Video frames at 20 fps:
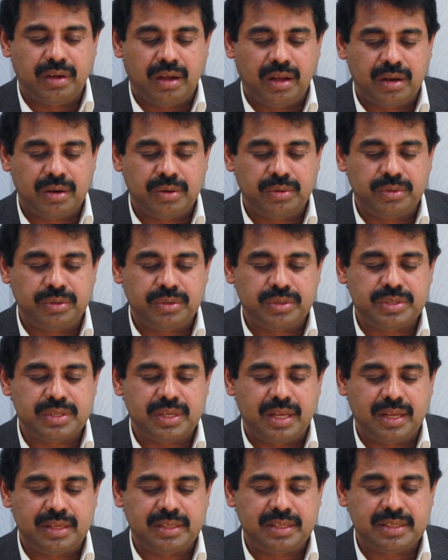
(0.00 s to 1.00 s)

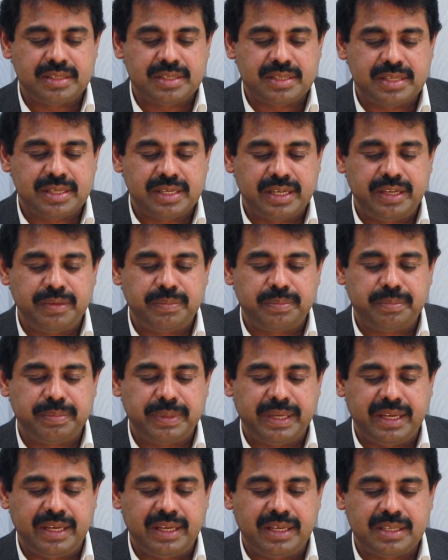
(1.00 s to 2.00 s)
arose and the stream
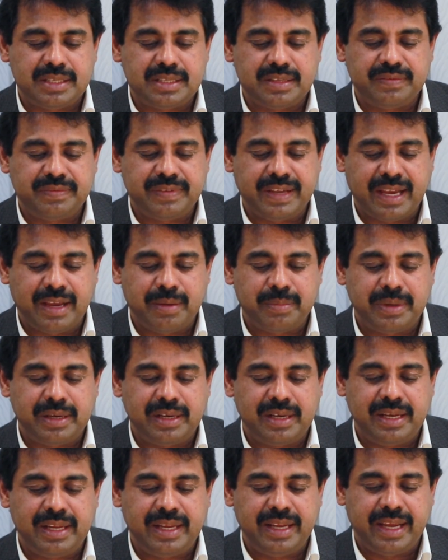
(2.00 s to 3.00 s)
beat
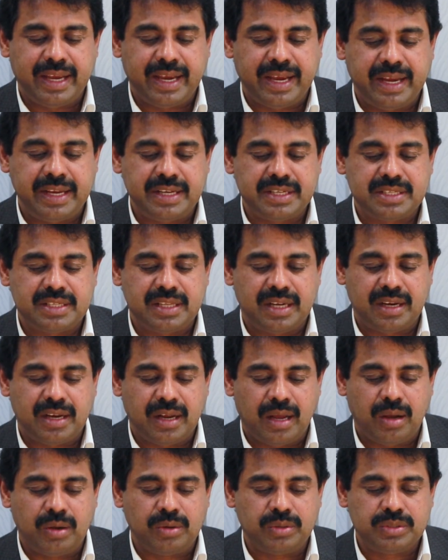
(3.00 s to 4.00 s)
vehemently against that
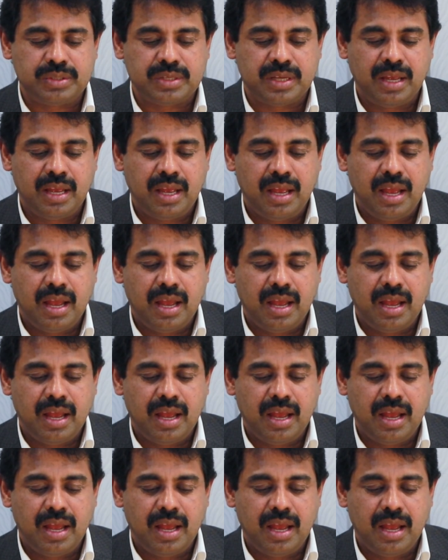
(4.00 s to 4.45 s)
house